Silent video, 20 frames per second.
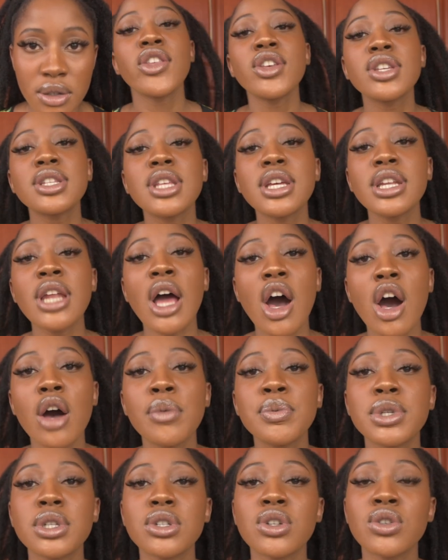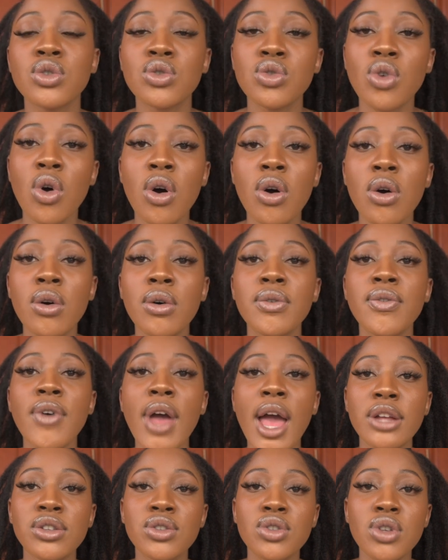This then helps dissolve
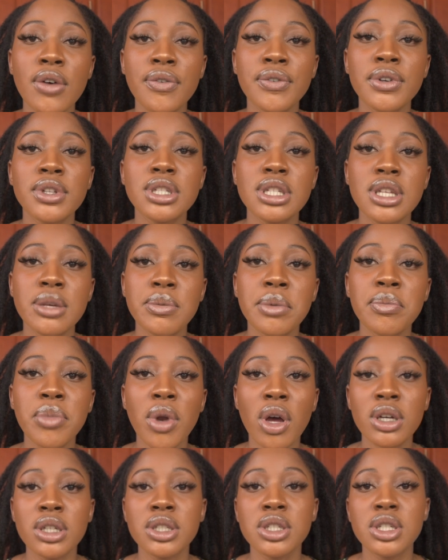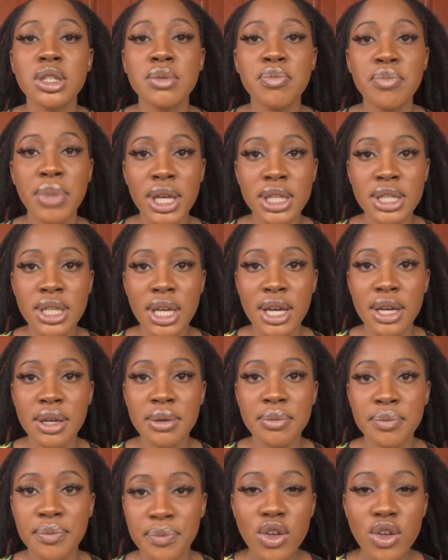and soften sebum blockages better.